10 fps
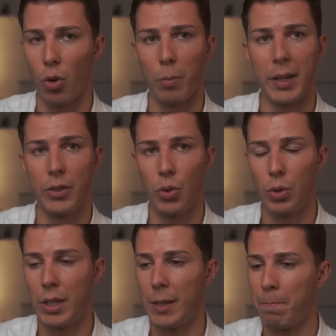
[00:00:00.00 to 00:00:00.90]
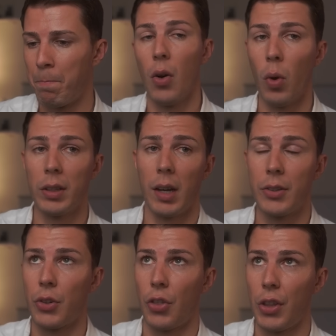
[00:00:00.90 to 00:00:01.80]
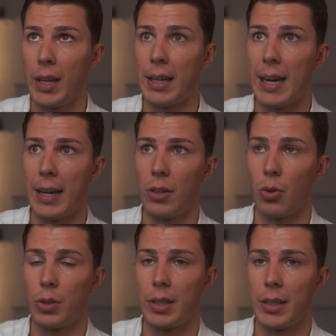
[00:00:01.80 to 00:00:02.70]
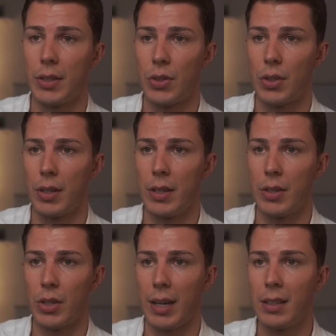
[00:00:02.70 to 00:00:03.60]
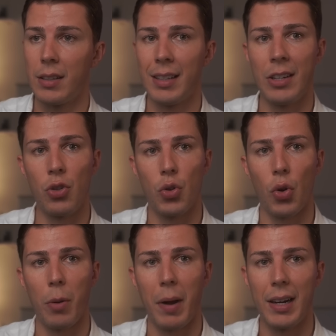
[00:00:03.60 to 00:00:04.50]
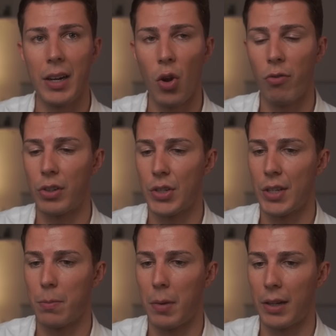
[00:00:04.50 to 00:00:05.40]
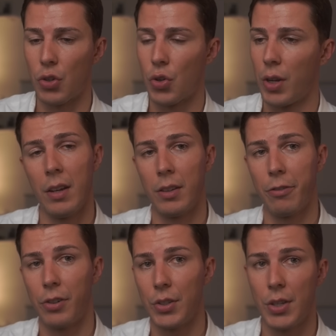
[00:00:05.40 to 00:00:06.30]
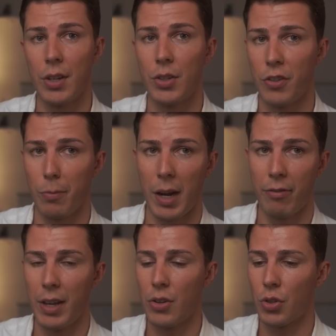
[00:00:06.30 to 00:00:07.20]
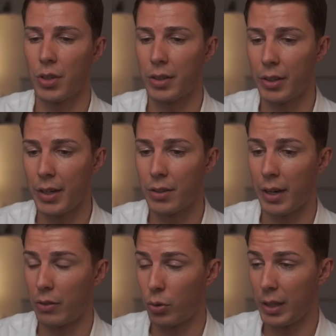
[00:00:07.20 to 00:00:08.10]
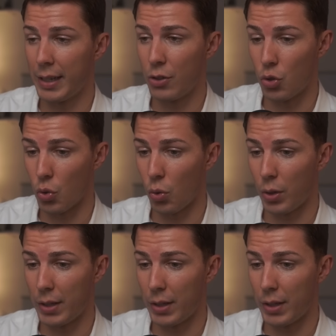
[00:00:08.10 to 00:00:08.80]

my duty. One other thing I noticed is I didn't enjoy my layovers as much. The first years of my aviation career, I really enjoyed